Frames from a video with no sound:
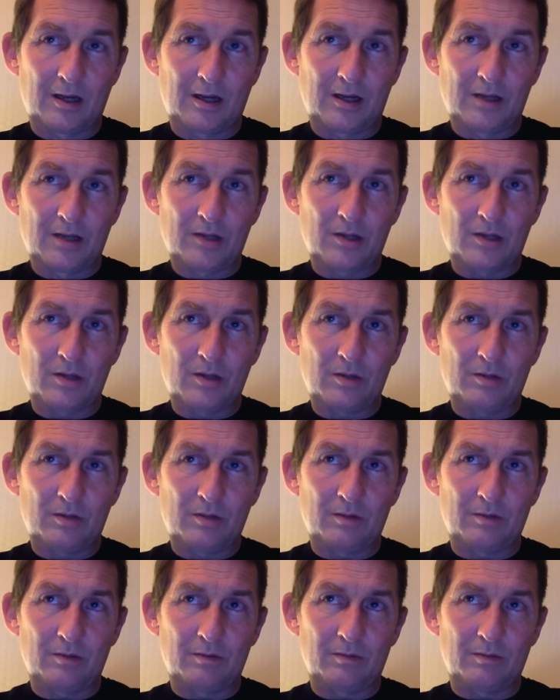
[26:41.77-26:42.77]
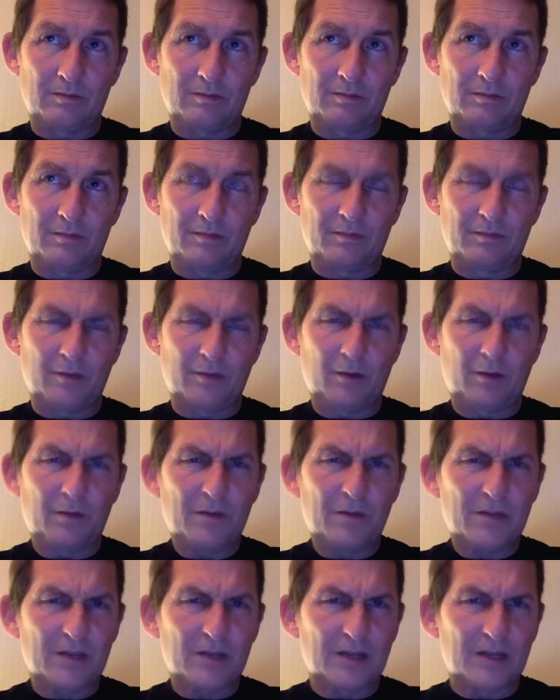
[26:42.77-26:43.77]
So,
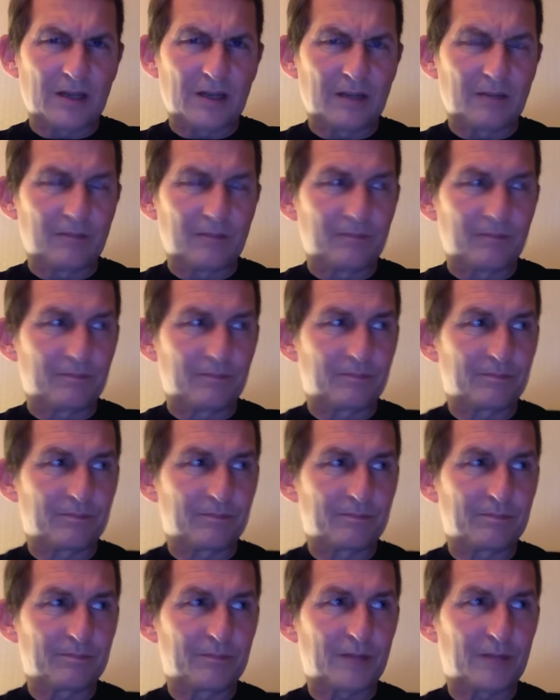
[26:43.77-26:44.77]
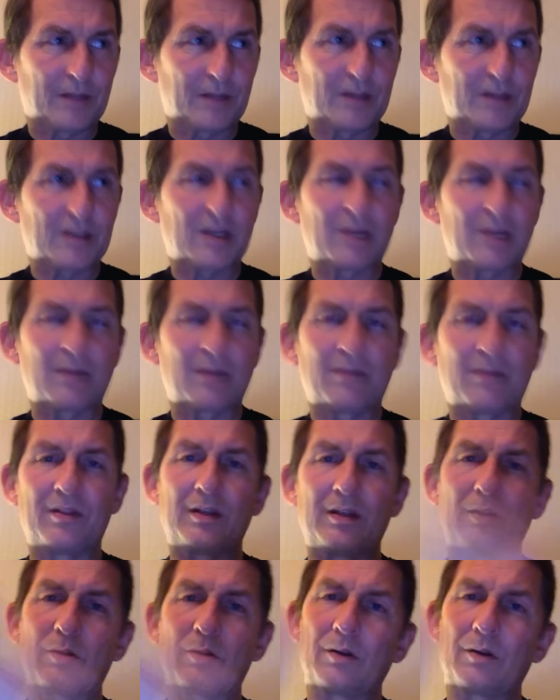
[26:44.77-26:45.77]
obviously, by the time
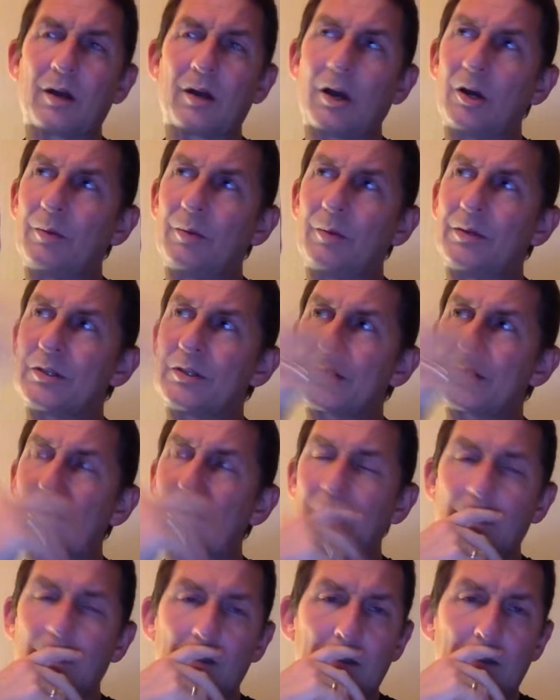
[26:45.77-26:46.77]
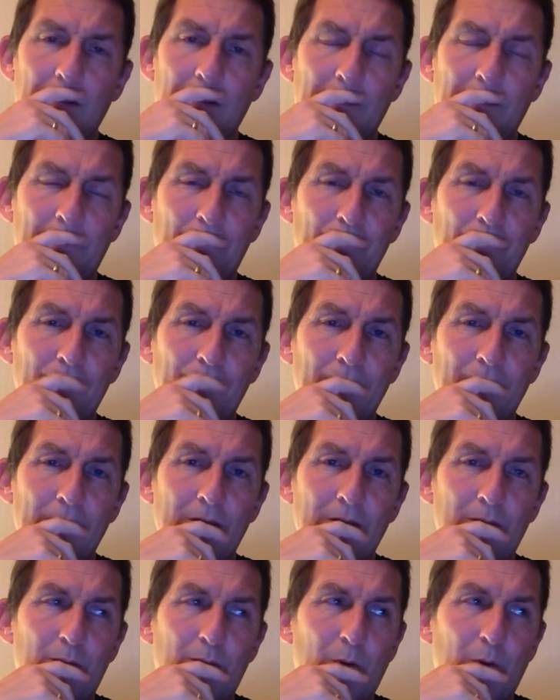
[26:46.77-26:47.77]
everything got home and settled,
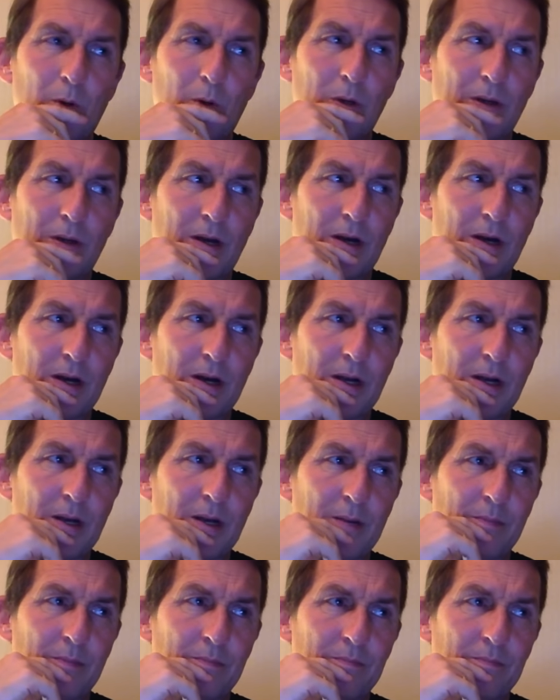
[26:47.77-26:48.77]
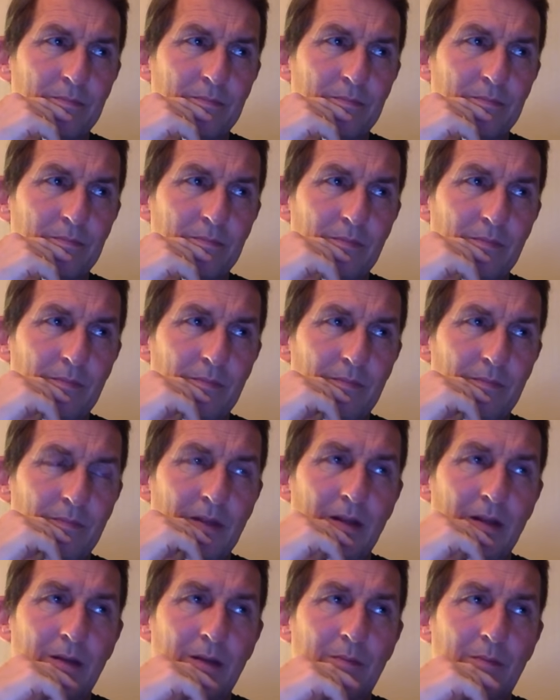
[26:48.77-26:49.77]
Paul and I and
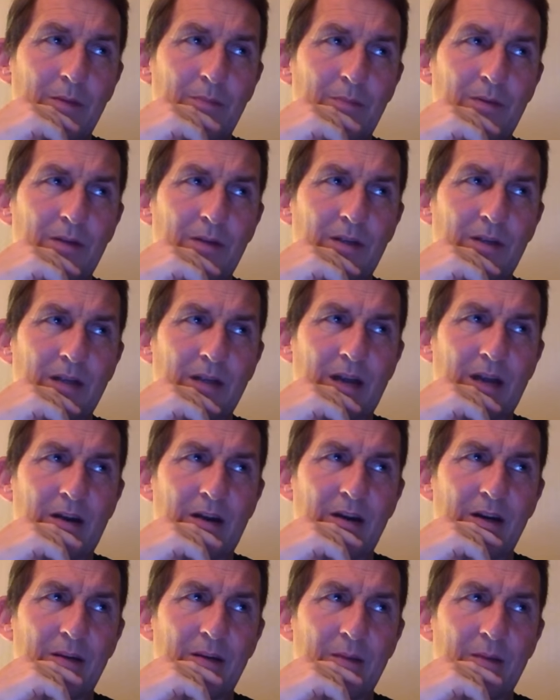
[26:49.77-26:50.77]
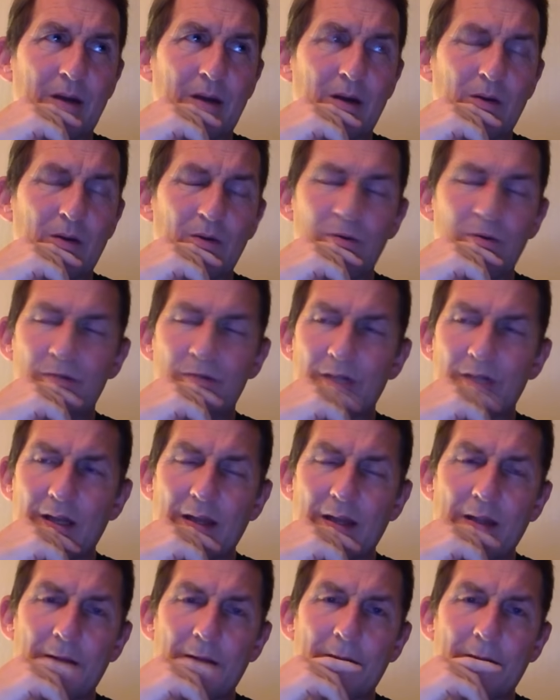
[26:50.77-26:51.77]
brother Gary and Mark, we're all
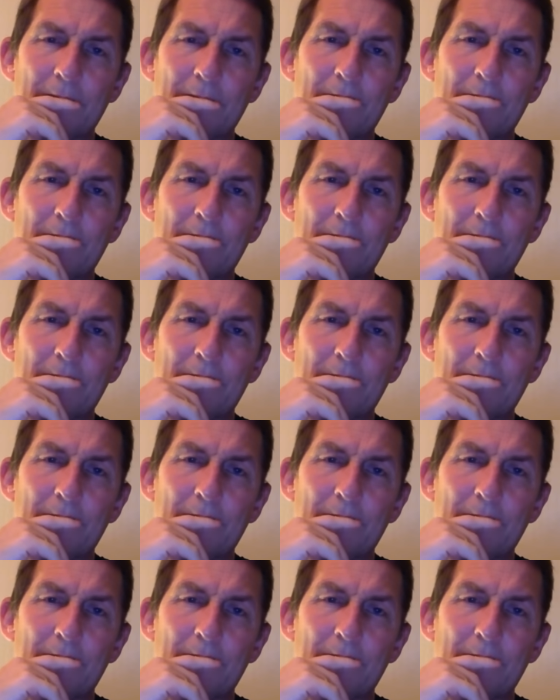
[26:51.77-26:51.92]
together.